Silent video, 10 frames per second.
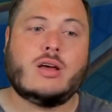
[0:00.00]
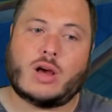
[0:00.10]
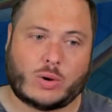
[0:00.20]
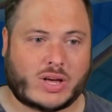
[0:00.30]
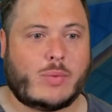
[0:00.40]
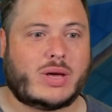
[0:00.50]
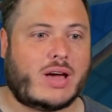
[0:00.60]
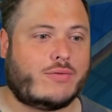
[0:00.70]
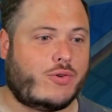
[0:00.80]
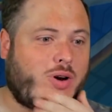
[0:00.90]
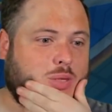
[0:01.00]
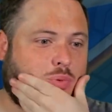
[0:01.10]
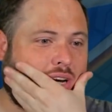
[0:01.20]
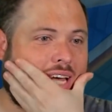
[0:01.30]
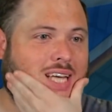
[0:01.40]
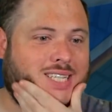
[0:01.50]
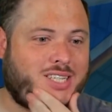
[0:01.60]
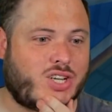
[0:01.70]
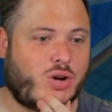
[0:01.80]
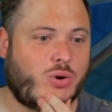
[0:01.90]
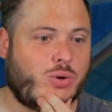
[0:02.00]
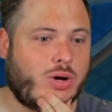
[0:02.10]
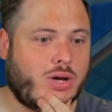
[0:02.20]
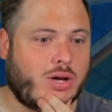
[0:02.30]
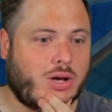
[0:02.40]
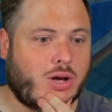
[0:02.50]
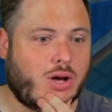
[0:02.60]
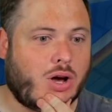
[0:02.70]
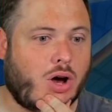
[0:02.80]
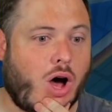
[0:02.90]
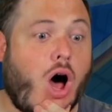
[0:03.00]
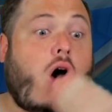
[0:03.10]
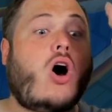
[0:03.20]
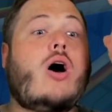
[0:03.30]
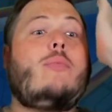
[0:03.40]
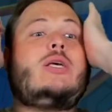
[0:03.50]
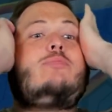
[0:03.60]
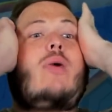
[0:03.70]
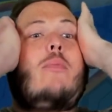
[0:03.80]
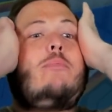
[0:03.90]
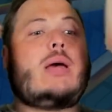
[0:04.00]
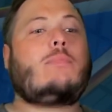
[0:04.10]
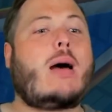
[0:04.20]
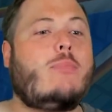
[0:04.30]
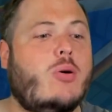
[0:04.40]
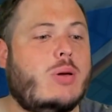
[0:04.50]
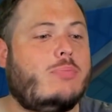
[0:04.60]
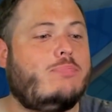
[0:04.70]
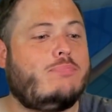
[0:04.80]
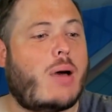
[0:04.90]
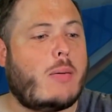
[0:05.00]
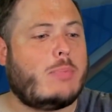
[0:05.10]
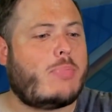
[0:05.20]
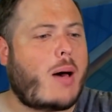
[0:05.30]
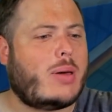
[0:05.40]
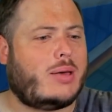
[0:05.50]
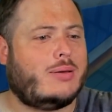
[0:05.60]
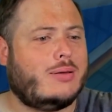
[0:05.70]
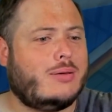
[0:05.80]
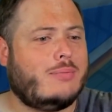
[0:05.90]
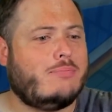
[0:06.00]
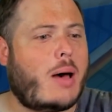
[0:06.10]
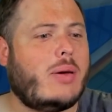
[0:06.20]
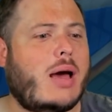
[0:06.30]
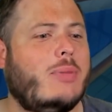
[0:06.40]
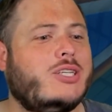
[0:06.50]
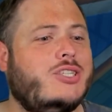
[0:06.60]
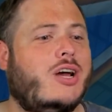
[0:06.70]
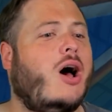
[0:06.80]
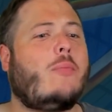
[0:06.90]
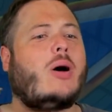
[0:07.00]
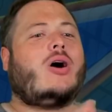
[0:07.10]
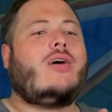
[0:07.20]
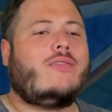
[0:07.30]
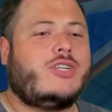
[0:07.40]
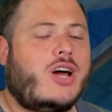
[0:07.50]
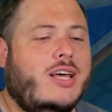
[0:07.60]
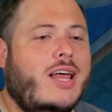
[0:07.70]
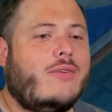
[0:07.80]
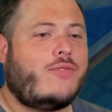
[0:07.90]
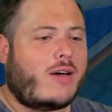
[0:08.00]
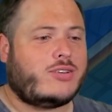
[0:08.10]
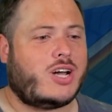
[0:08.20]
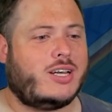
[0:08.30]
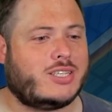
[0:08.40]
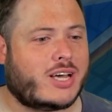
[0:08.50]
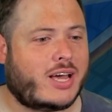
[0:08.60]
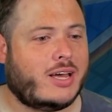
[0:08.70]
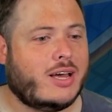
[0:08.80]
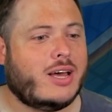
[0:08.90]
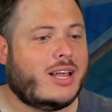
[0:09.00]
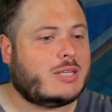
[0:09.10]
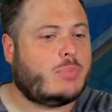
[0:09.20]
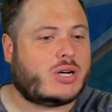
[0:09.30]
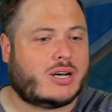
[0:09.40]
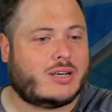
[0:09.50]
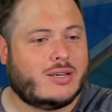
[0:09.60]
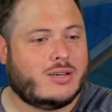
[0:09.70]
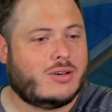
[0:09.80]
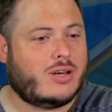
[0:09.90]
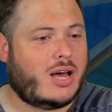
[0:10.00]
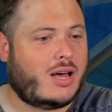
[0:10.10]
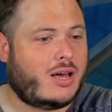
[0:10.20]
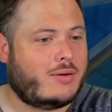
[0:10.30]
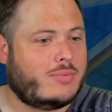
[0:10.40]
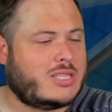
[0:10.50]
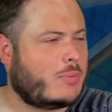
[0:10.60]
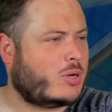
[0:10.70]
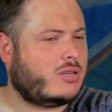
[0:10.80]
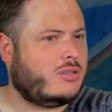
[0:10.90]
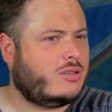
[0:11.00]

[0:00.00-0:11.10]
Okay, we're getting through this pretty easy. So, oh, Miss Big Bad Booby, Bobby, I missed you. Oh, Bobby, I have a shiny there. Five shinies. Okay, there's Booker. Is that Booker?